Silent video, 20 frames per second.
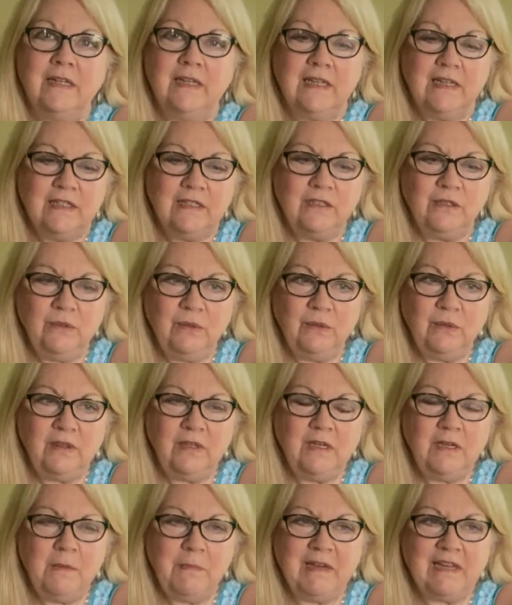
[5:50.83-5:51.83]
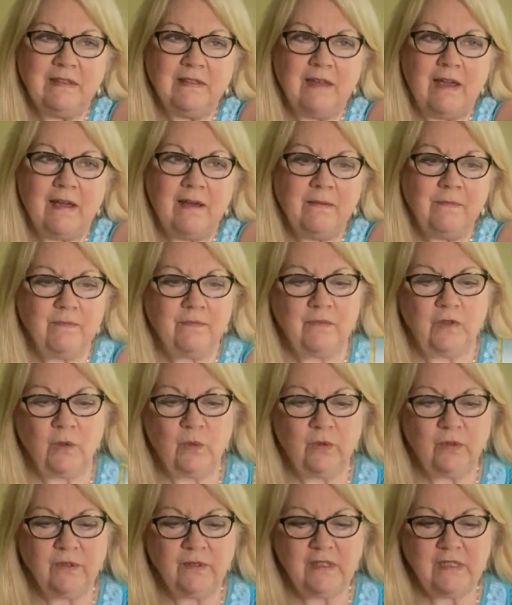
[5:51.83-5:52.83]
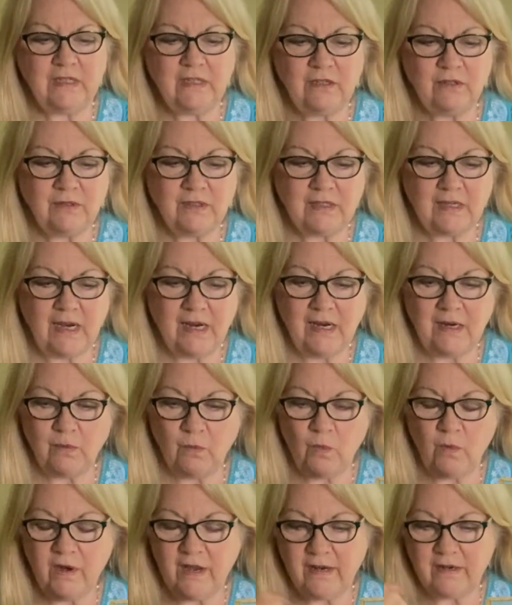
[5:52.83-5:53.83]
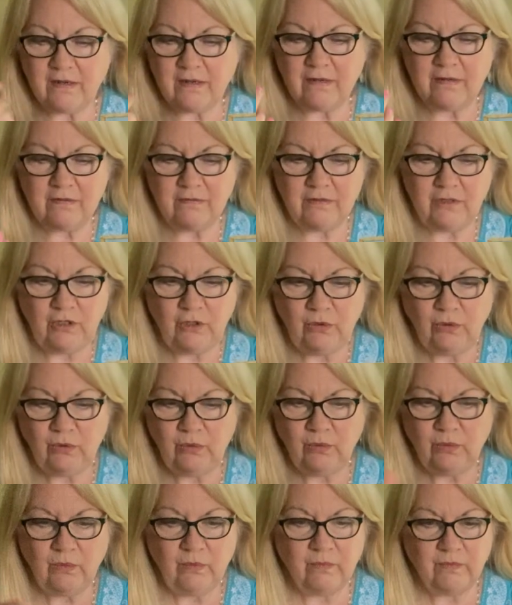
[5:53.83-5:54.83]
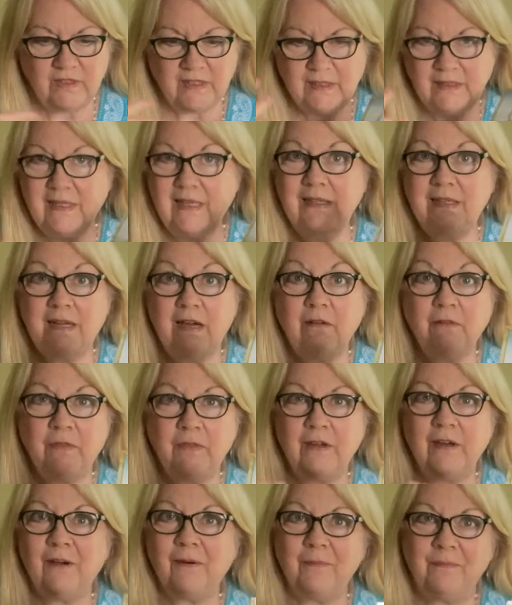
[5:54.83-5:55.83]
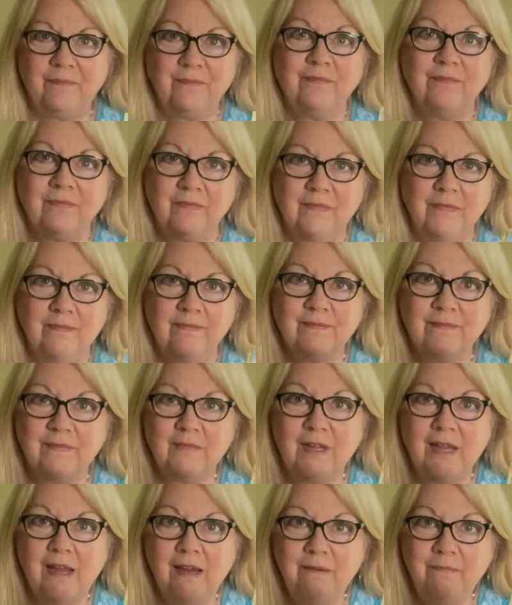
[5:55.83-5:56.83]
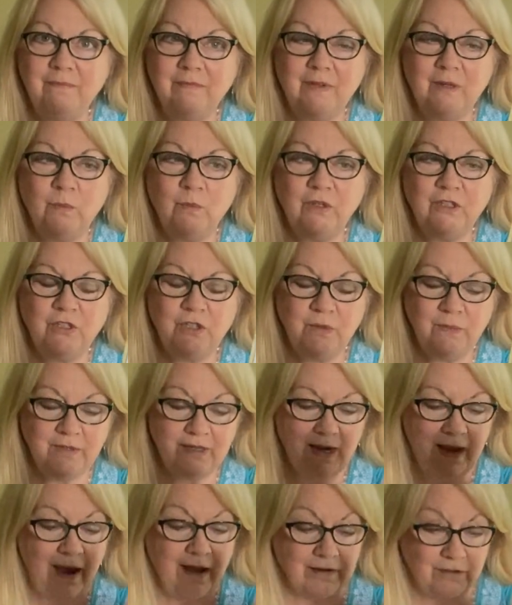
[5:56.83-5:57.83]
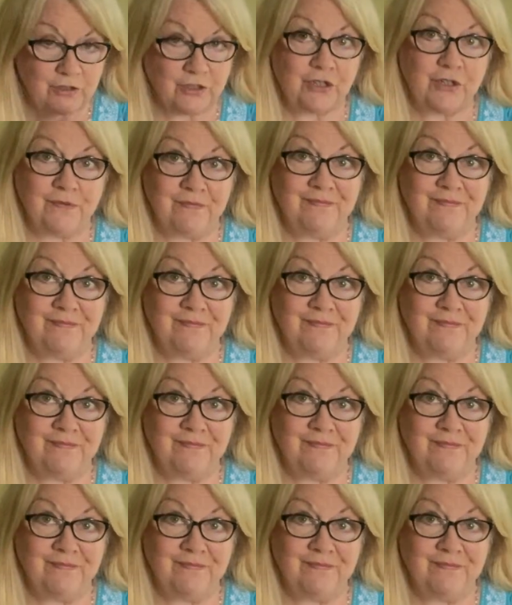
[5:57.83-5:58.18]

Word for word: So think about that the words that you say and what you send out there, okay? And what you want to hatch.